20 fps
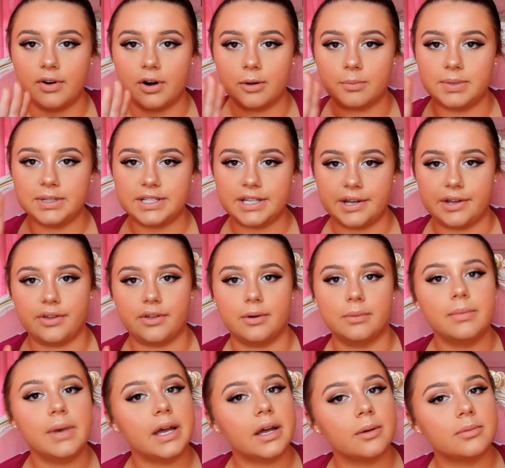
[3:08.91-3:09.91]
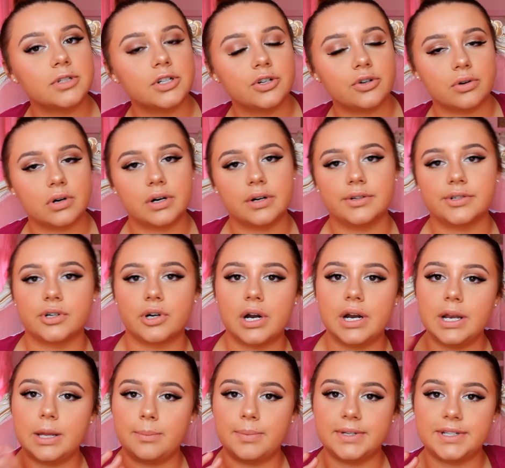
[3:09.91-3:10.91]
her particular makeup tutorials or
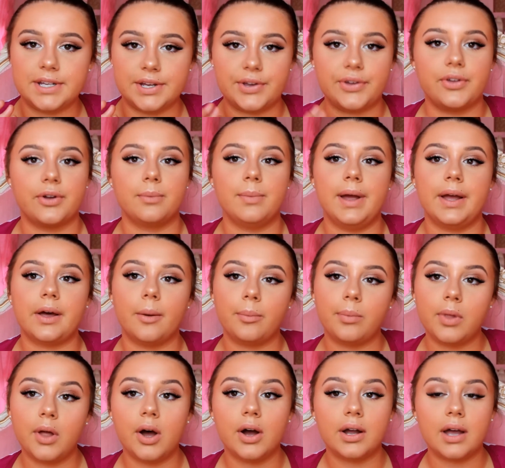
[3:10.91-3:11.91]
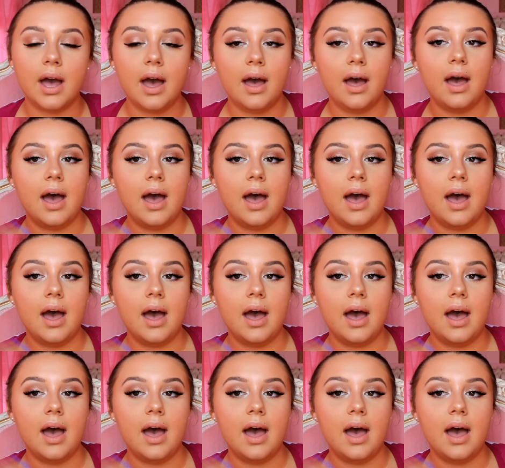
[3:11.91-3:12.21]
any particular makeup look.